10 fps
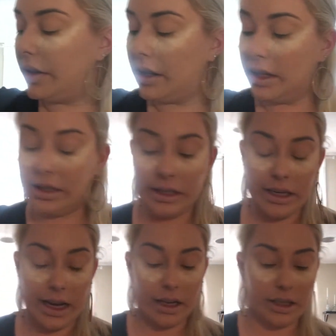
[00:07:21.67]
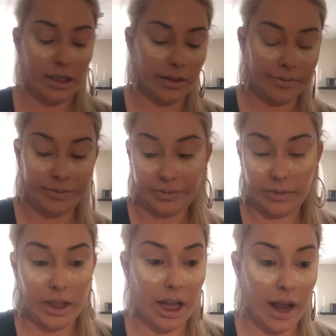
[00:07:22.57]
this NYX
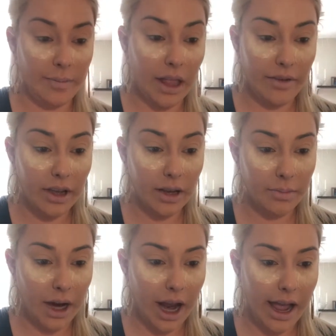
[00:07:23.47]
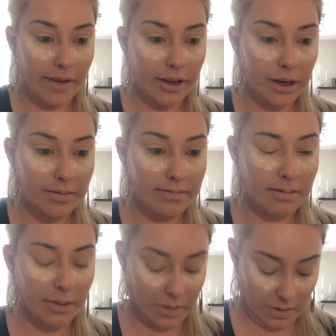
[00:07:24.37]
that I'm loving, but I haven't,
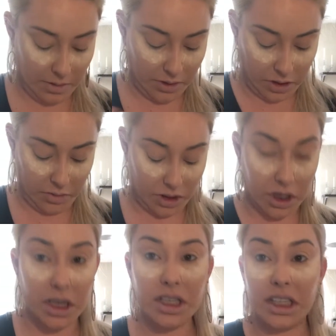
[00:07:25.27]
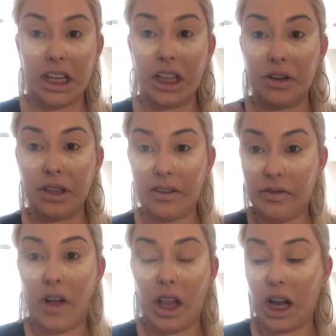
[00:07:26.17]
maybe I put too much on because it's like literally
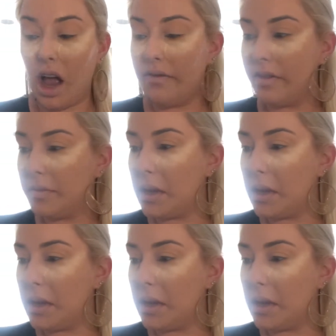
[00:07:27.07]
falling off of